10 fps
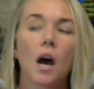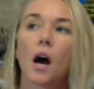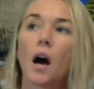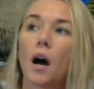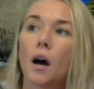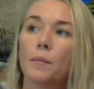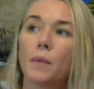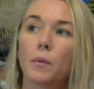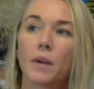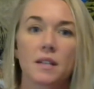
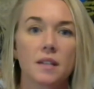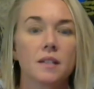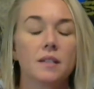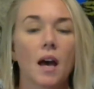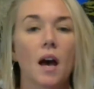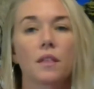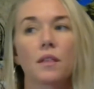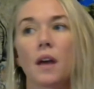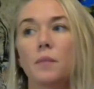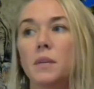And when I say death,
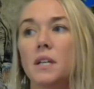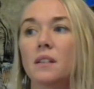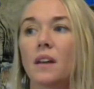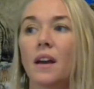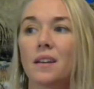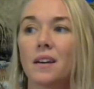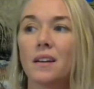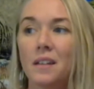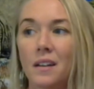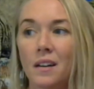I mean like
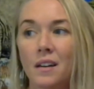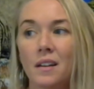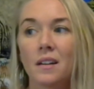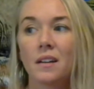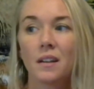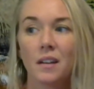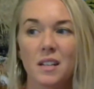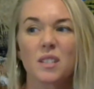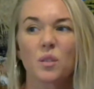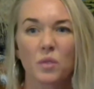it
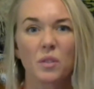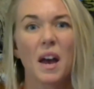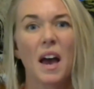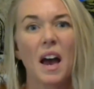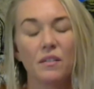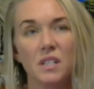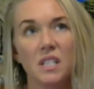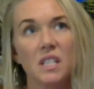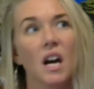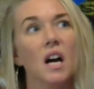is a real
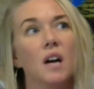heavy,